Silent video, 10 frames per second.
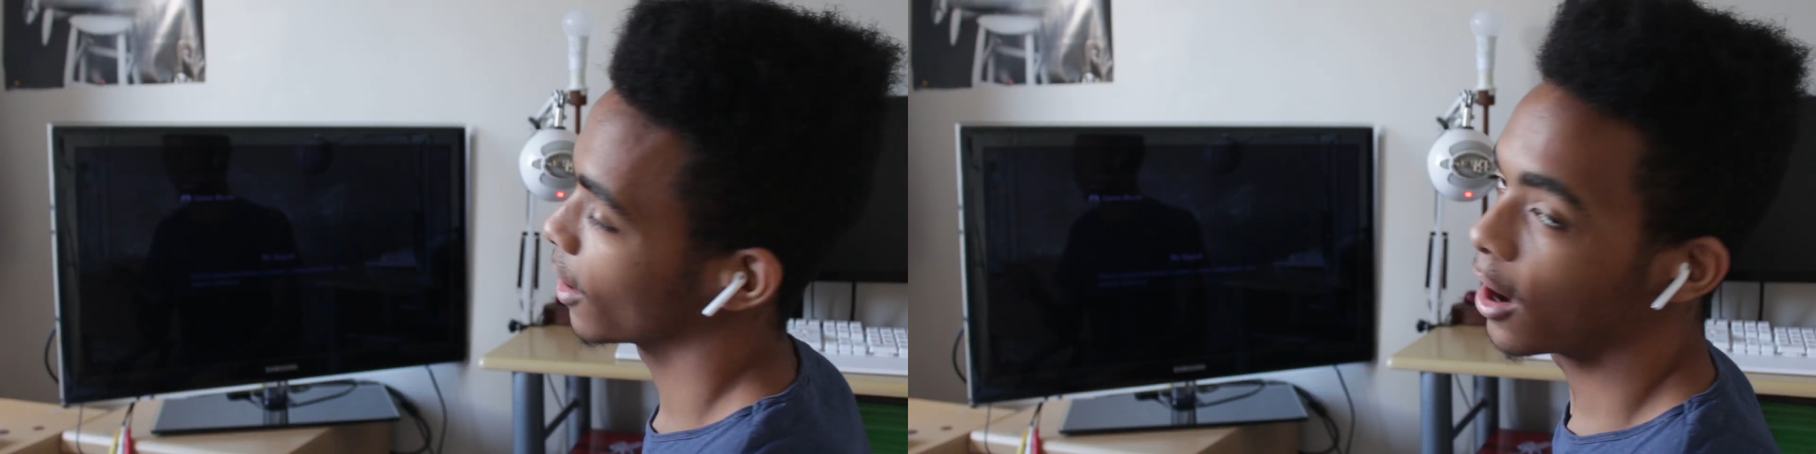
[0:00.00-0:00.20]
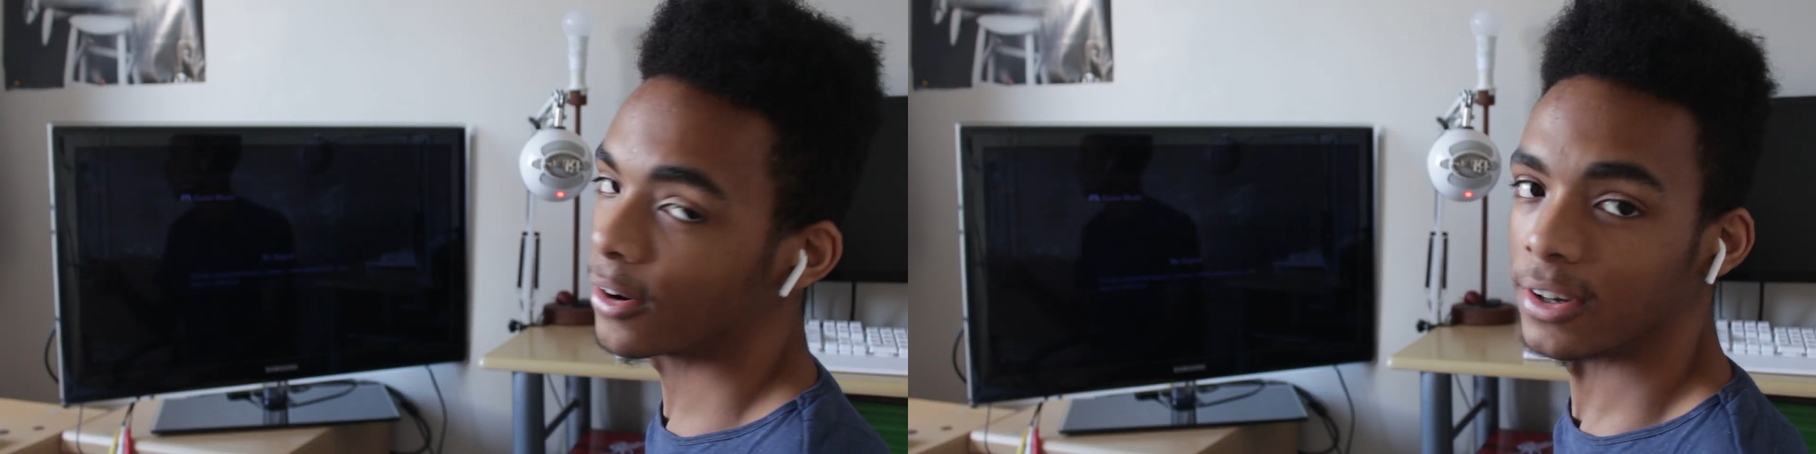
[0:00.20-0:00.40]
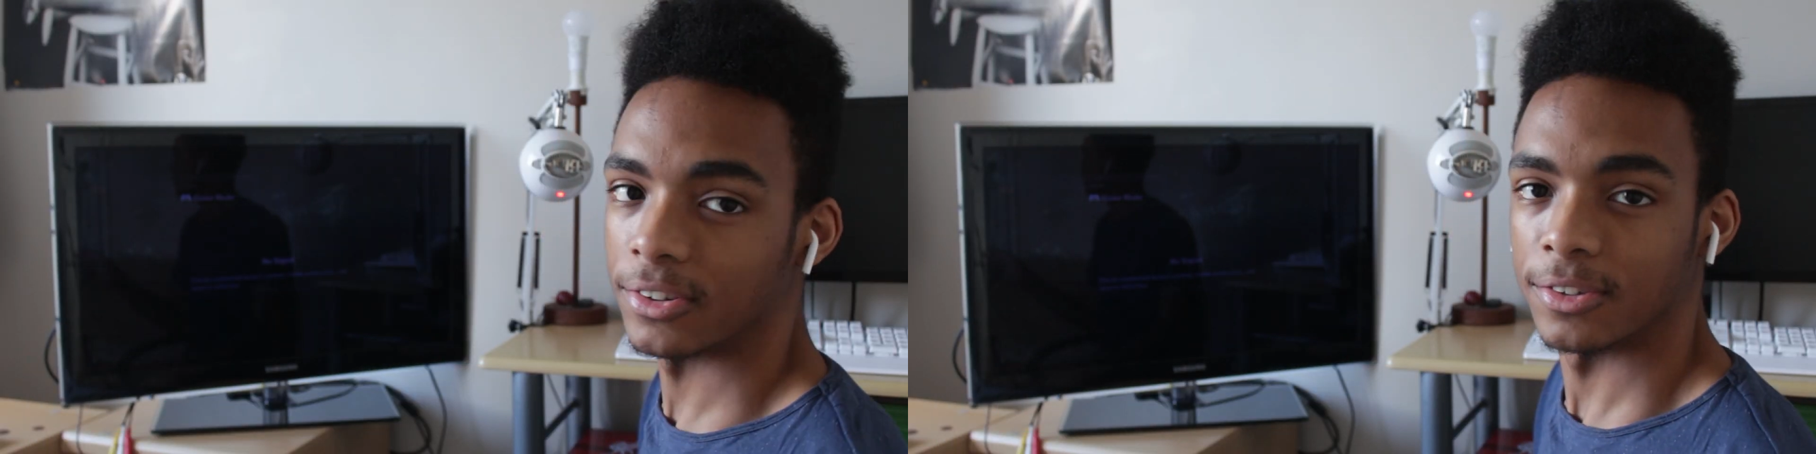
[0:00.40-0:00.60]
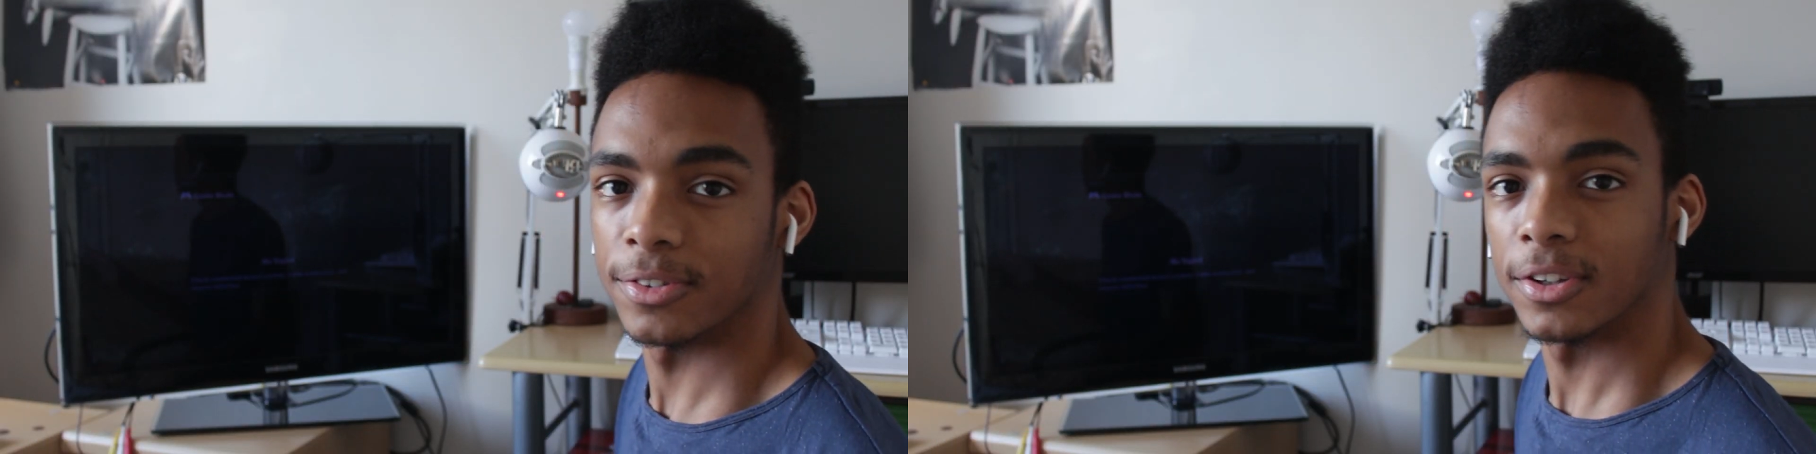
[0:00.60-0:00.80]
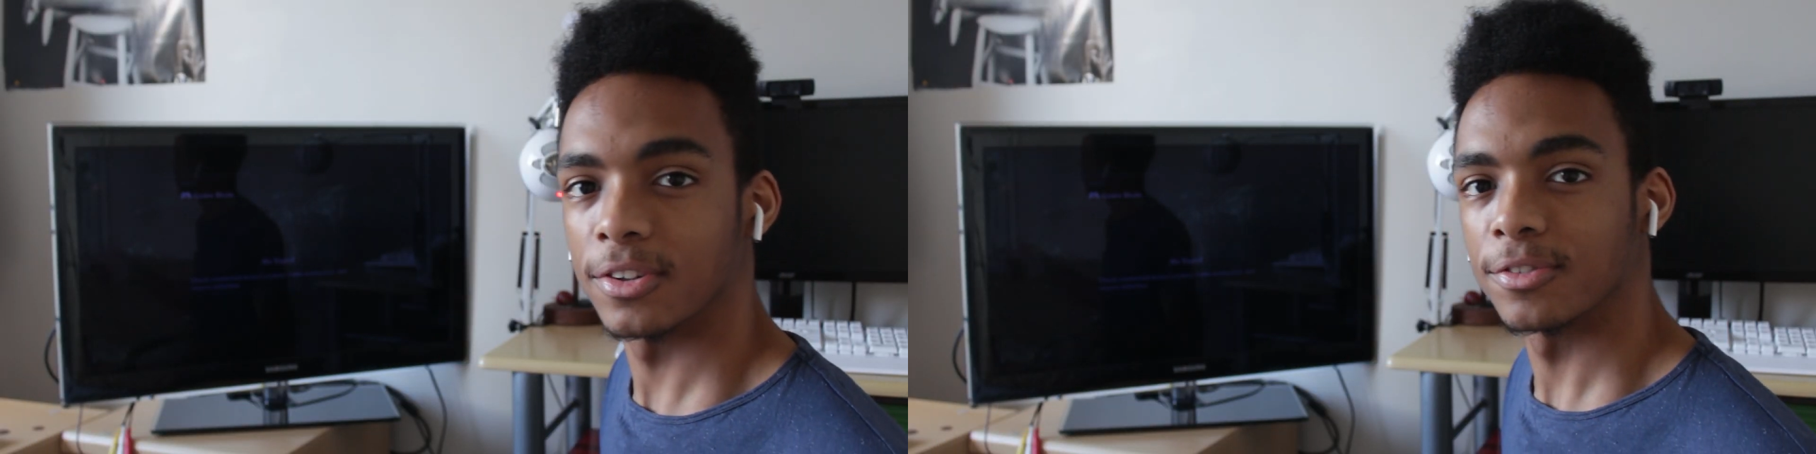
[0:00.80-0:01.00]
Alright, so
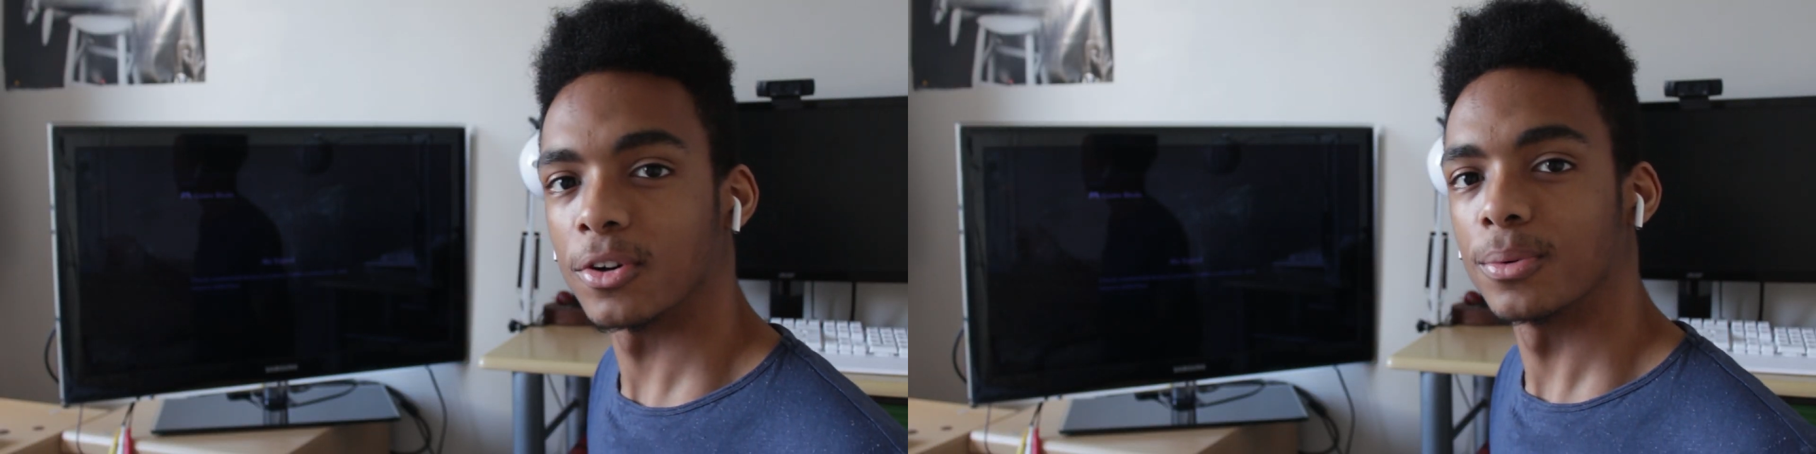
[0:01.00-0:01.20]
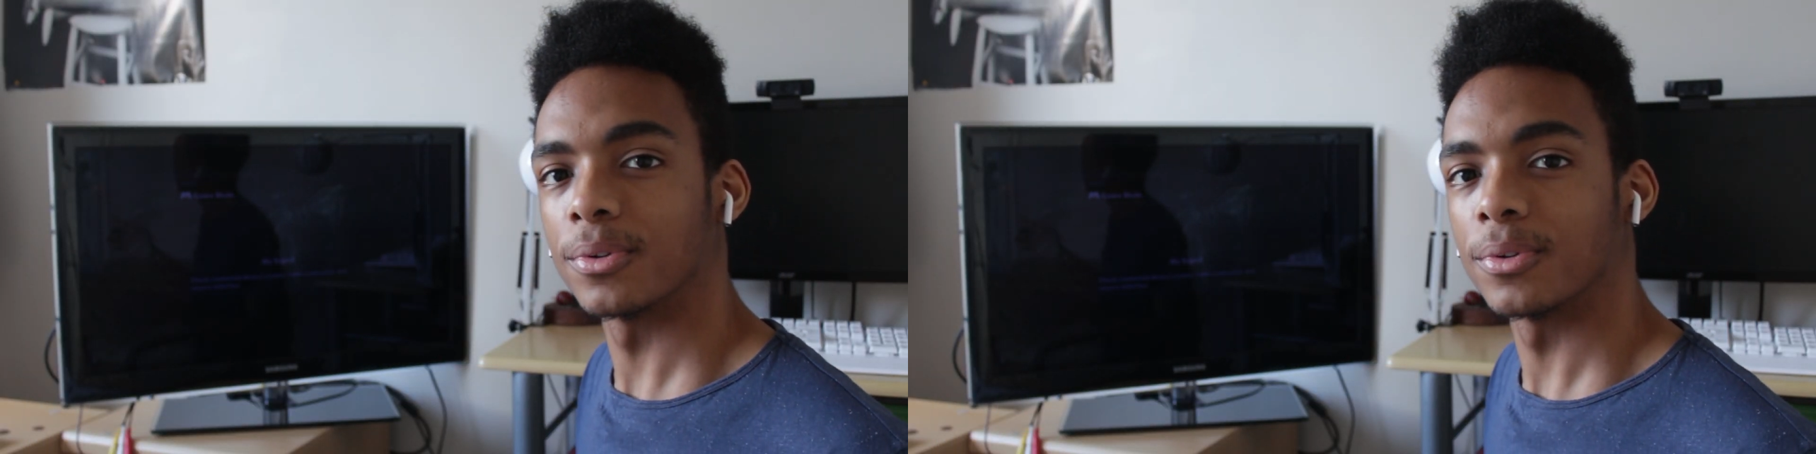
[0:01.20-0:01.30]
first of all,